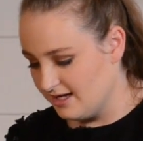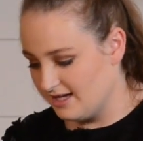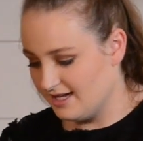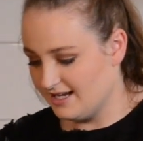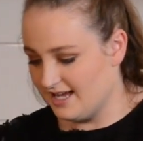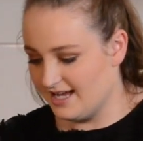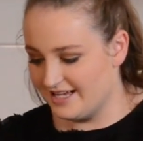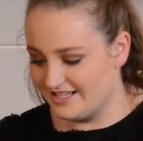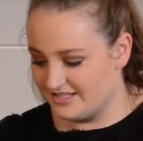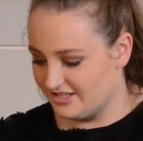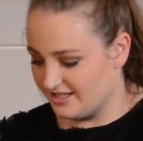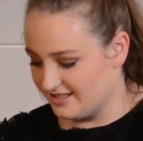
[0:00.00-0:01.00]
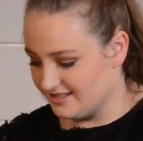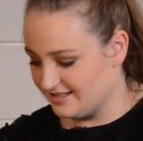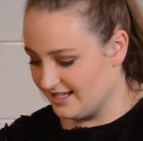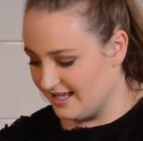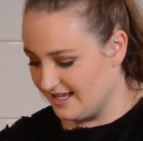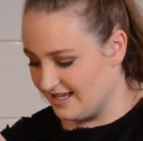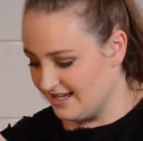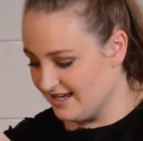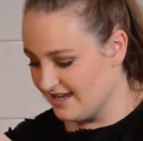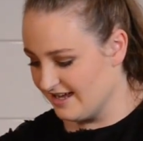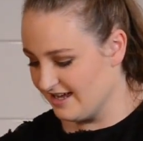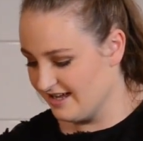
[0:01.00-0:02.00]
And as you can see,
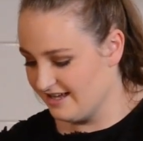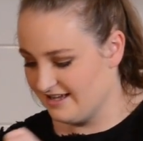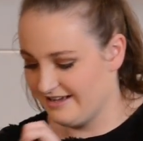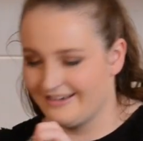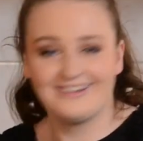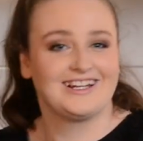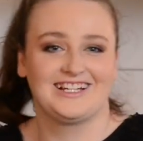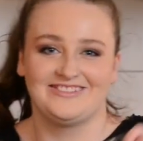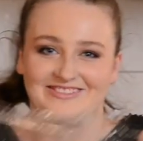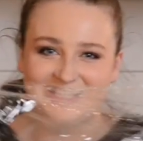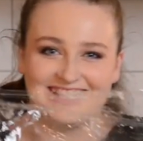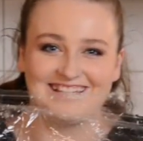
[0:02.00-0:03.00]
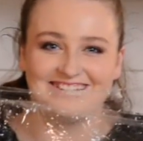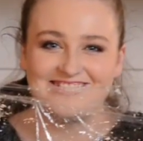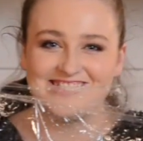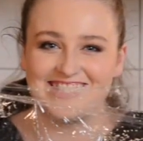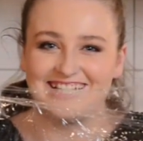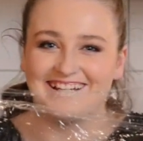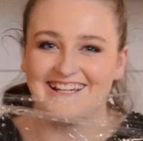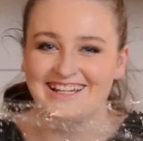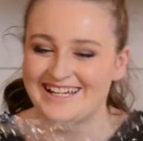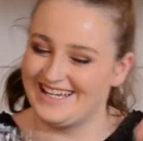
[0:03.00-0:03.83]
we didn't lose any.